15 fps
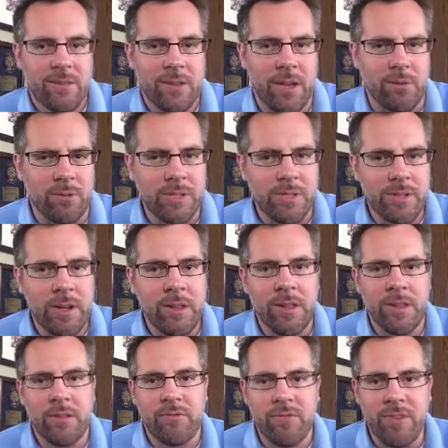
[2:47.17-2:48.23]
Okay, we're still
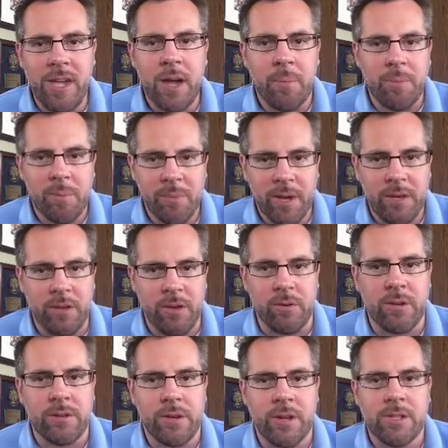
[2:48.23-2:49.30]
in the VApp menu
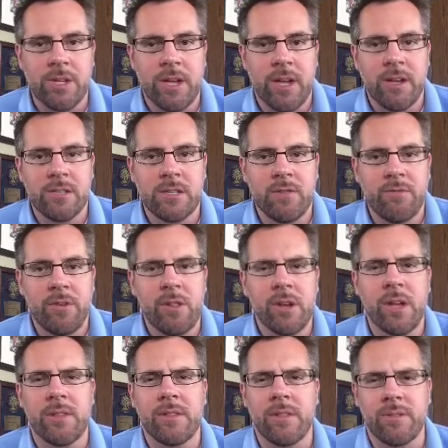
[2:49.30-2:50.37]
in TouchCast. If you
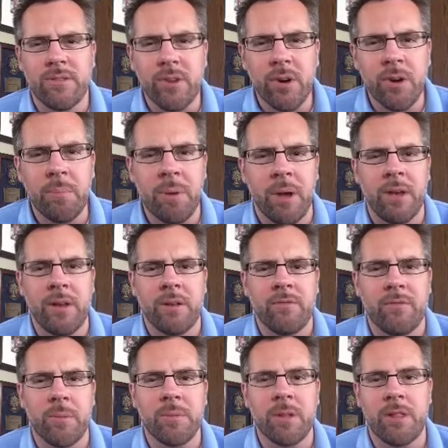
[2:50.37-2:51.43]
look at the third button
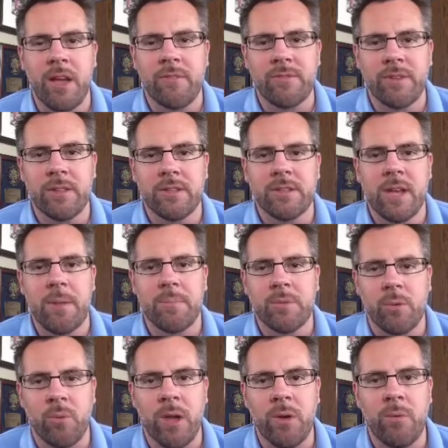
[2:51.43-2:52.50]
from the left on the top,
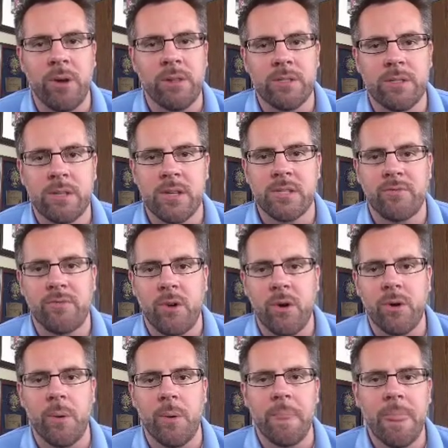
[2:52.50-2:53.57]
the white one that says
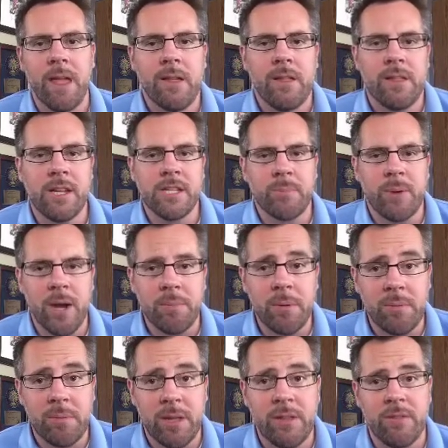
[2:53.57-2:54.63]
photo, that's
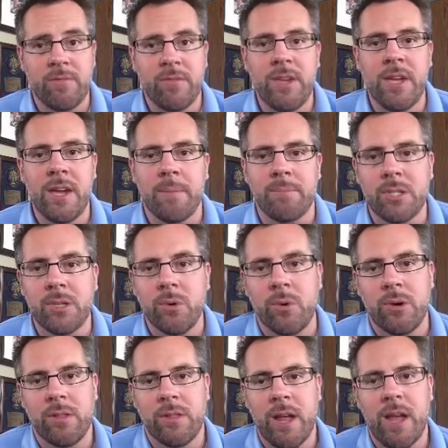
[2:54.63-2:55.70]
probably the VApp
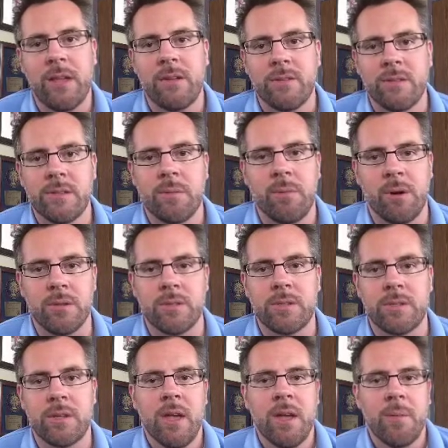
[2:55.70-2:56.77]
tool that I use the
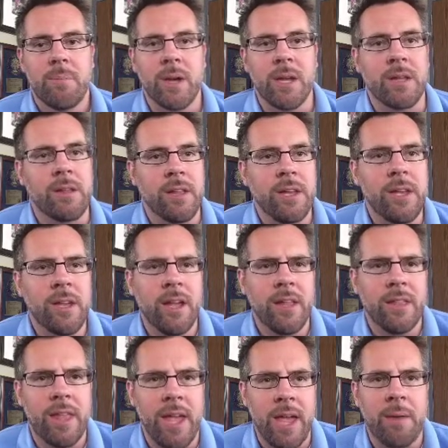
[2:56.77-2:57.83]
most. By clicking
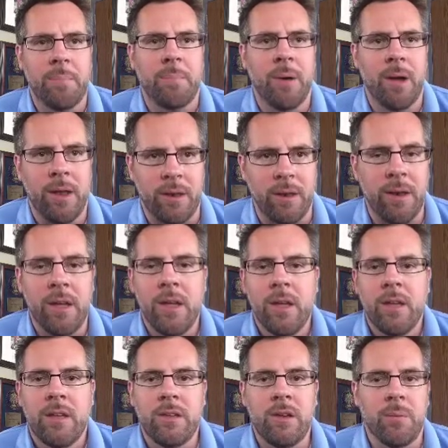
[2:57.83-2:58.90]
on that button,
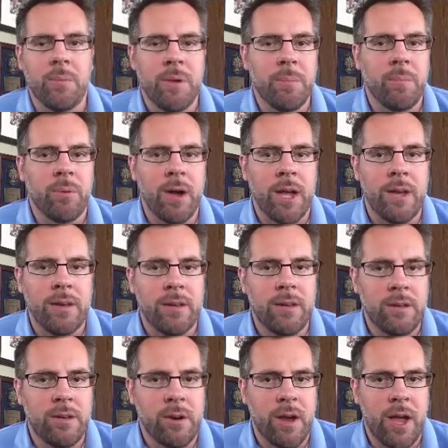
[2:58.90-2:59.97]
you'll be brought
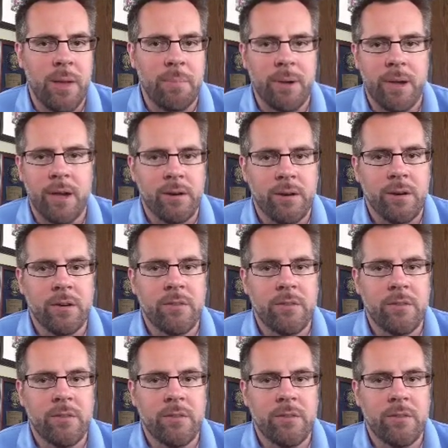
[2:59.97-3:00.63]
into your iPad or your